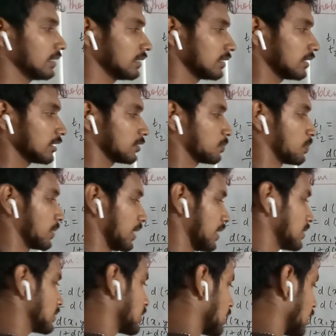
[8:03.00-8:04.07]
this place,
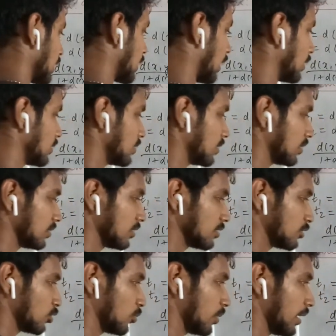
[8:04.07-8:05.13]
consider this to
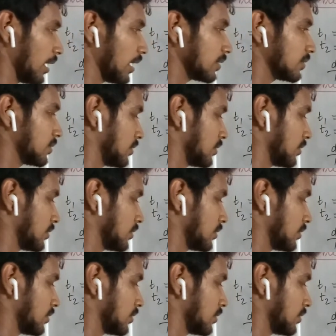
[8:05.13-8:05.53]
be x